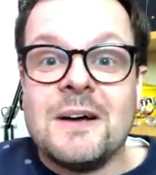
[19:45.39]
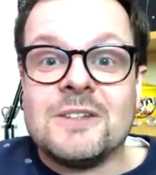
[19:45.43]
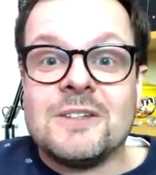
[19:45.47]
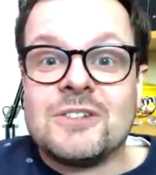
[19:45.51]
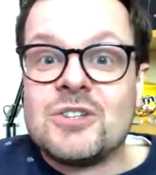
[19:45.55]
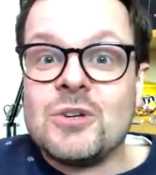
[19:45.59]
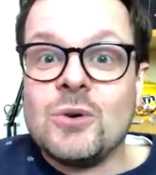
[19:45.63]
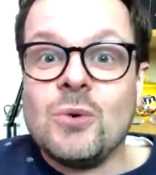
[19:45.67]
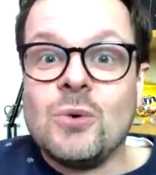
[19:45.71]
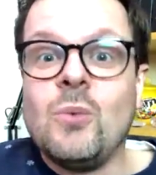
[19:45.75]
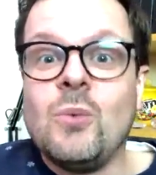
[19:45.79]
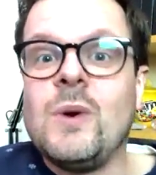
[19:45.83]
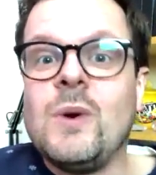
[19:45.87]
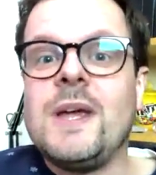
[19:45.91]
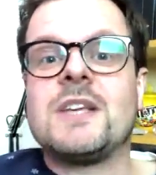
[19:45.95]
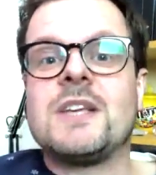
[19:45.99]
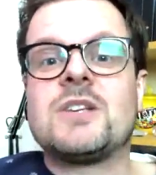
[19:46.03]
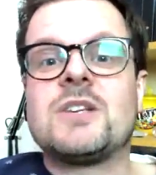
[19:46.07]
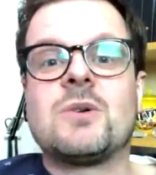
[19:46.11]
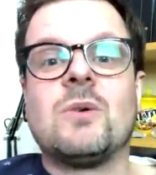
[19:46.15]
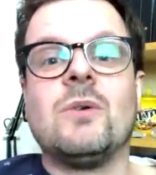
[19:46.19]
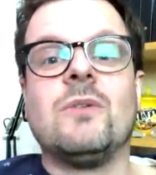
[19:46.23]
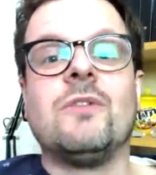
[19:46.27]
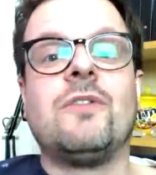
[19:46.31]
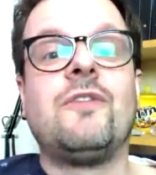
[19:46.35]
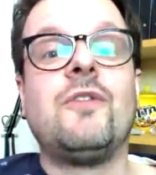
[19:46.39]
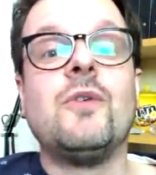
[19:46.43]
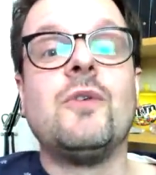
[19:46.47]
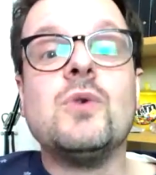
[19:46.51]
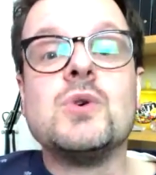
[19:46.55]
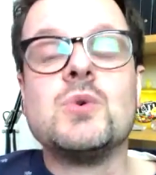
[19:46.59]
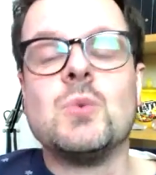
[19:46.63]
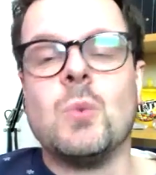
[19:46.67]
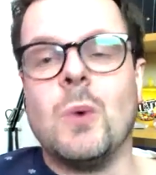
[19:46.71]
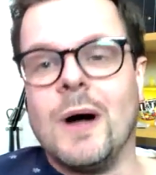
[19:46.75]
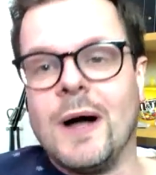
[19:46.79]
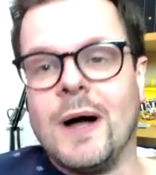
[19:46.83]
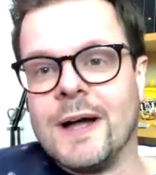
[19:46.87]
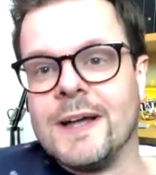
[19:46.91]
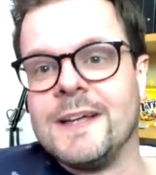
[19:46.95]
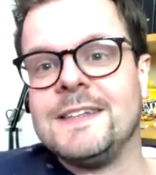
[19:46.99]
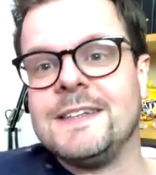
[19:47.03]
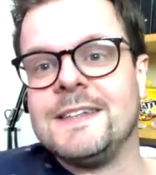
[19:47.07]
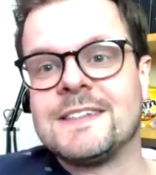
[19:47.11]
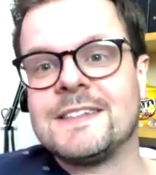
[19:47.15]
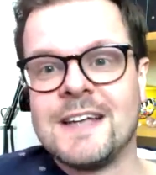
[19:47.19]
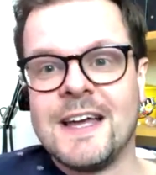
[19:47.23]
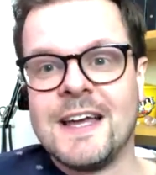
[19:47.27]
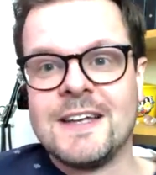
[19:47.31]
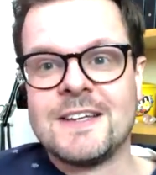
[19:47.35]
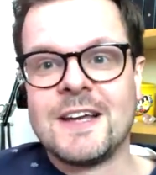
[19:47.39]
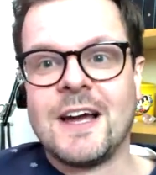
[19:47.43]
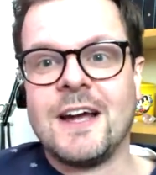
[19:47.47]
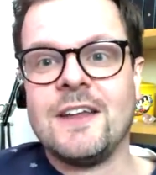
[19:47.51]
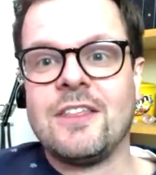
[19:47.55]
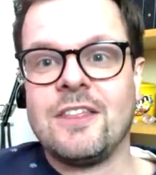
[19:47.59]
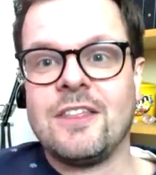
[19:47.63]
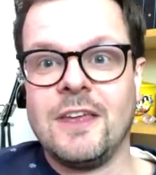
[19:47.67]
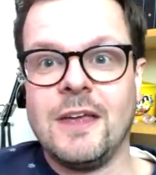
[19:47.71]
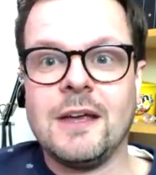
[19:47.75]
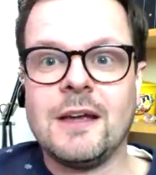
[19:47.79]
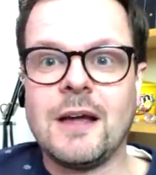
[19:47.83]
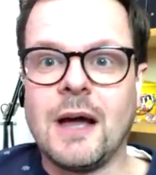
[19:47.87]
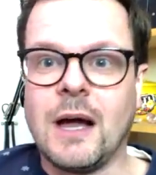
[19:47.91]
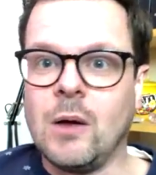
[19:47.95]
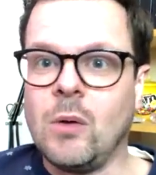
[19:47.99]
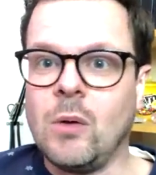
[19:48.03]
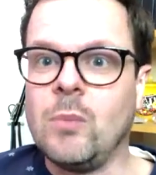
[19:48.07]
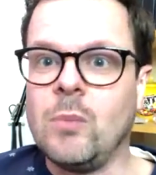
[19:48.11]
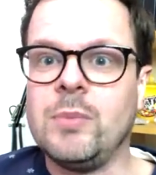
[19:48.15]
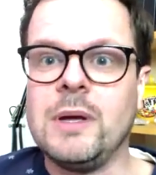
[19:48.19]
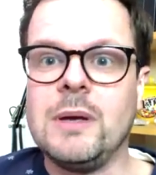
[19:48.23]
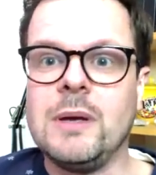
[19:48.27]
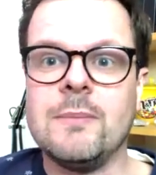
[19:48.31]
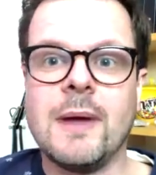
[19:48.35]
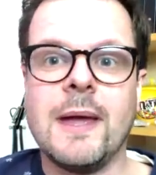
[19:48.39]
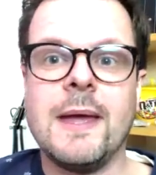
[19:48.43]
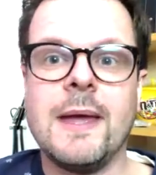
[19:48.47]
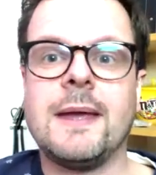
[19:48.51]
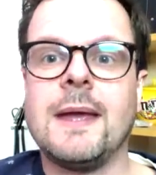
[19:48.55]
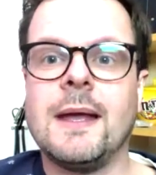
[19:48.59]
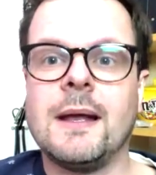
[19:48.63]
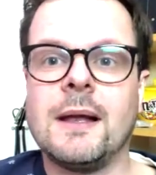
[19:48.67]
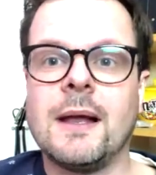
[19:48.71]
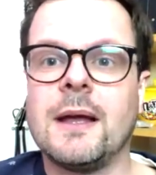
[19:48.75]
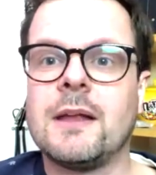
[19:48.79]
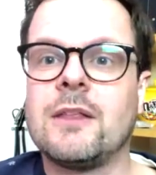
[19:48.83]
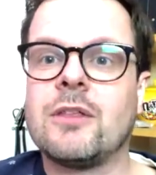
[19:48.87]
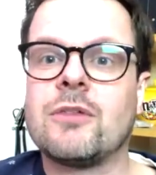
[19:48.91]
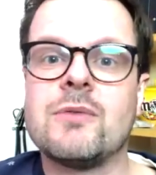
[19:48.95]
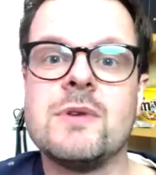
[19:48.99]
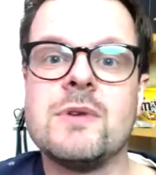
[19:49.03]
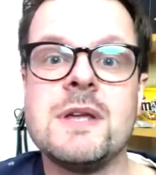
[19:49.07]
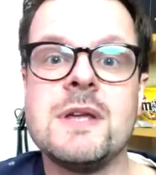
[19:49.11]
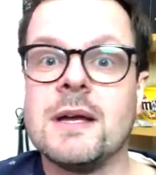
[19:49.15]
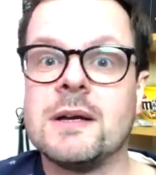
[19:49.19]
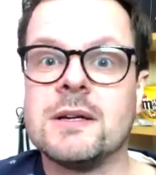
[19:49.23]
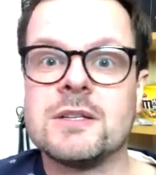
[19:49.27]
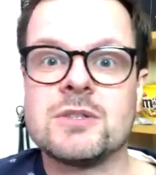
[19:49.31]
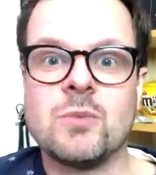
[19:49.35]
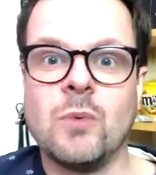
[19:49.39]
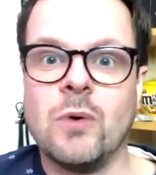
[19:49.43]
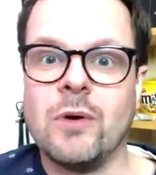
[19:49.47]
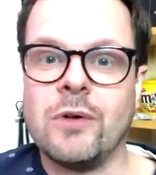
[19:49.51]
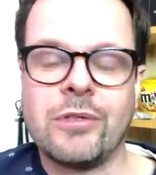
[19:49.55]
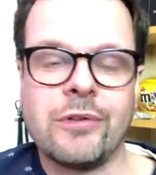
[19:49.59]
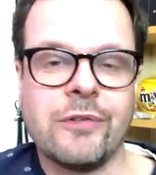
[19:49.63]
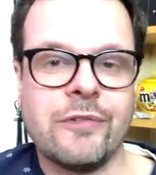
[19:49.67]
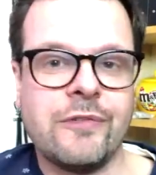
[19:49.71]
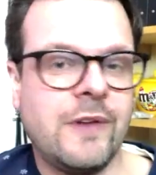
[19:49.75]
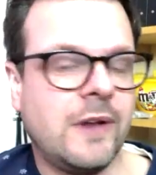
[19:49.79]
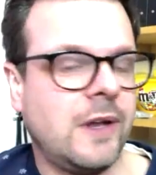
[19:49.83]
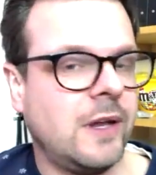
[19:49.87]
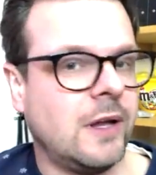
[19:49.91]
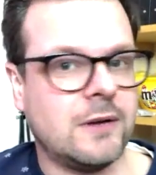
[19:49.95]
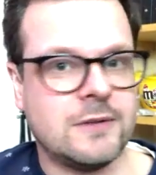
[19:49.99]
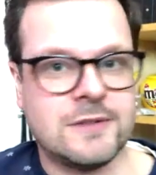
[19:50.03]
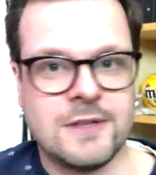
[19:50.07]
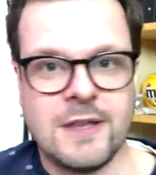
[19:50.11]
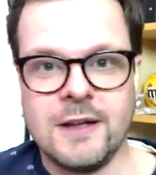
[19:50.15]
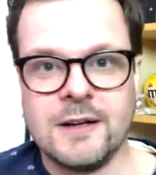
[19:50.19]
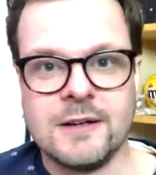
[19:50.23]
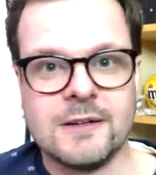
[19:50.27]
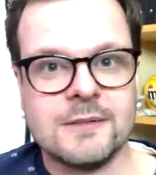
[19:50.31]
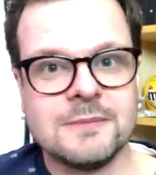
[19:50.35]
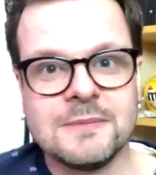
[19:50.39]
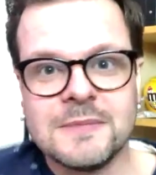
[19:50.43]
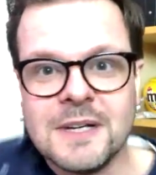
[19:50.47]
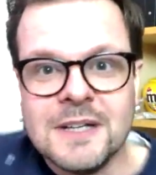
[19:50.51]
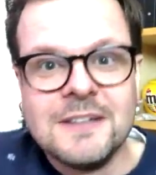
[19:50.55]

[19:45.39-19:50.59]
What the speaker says: 2 weeks food wise, and I think I'll be making like 3 years worth of videos there.